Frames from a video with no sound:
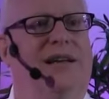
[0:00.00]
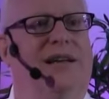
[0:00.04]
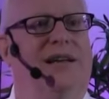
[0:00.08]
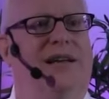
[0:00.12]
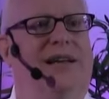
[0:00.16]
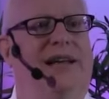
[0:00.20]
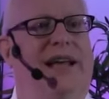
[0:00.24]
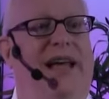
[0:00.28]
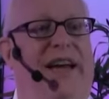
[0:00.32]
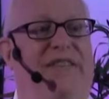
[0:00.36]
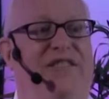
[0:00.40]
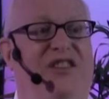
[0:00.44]

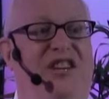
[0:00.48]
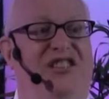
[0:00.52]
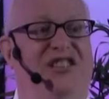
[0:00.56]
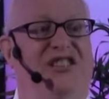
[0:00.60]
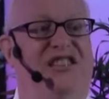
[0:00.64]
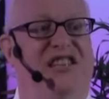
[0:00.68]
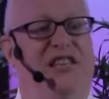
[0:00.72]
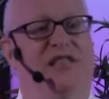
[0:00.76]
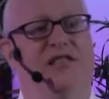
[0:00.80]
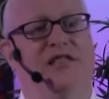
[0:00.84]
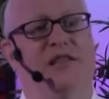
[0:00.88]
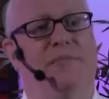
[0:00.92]
Have you
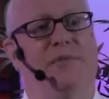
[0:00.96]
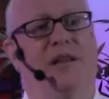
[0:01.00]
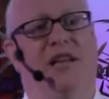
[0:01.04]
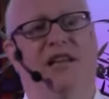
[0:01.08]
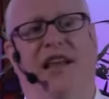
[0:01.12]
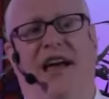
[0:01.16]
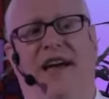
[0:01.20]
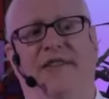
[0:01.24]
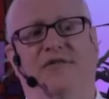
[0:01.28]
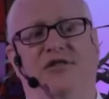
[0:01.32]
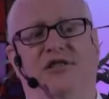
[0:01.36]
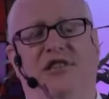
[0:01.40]
seen some of the
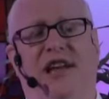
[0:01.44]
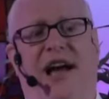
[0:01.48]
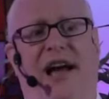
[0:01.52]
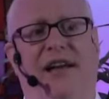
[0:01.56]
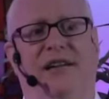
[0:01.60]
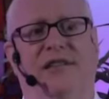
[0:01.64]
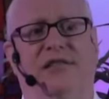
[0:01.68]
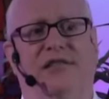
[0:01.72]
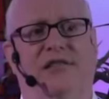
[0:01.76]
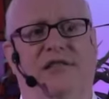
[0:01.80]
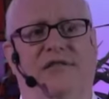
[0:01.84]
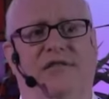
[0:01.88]

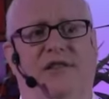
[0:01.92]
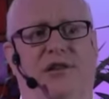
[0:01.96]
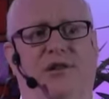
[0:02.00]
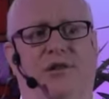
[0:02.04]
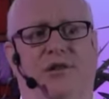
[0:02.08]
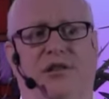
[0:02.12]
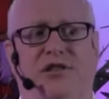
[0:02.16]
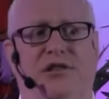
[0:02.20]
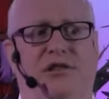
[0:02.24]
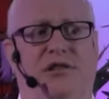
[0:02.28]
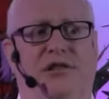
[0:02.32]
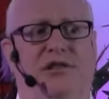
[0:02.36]
lifestyles of the
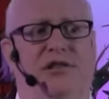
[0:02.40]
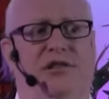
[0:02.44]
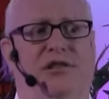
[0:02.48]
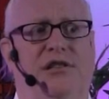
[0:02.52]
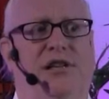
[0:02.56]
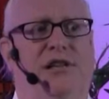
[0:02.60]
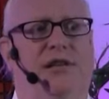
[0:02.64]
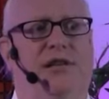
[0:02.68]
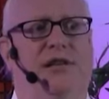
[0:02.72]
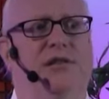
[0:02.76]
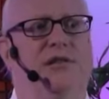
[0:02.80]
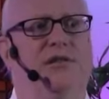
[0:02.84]
Christian
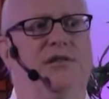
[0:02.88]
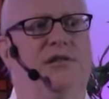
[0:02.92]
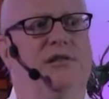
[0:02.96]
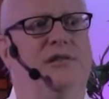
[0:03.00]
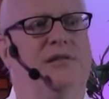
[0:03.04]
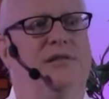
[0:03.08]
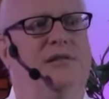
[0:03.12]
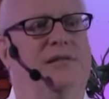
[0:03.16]
singers